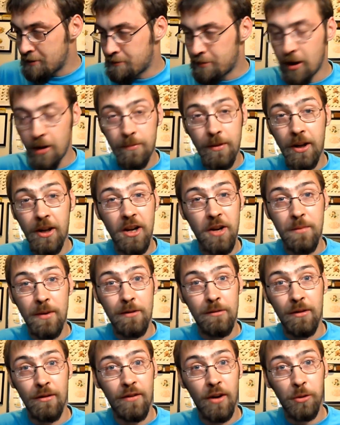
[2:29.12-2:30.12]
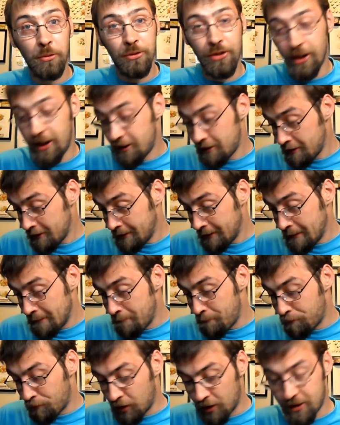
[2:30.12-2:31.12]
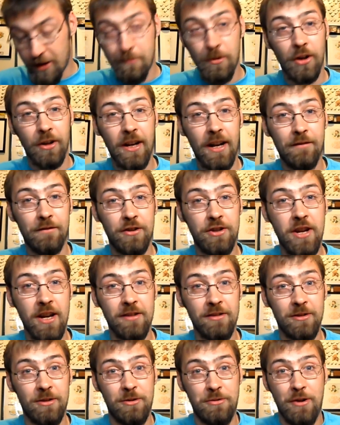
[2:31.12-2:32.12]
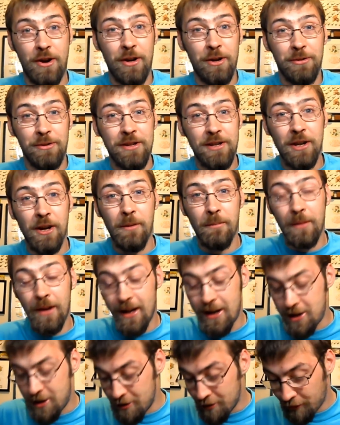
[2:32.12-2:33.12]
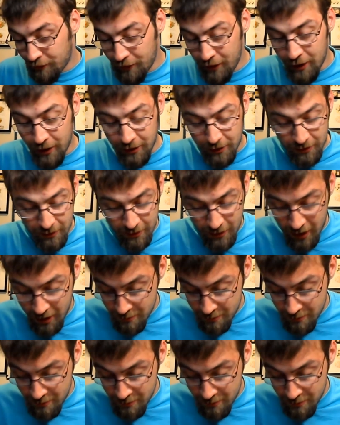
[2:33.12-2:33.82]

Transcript: It's probably going to be revolting because I'm not going to have the chance to try all these combinations first.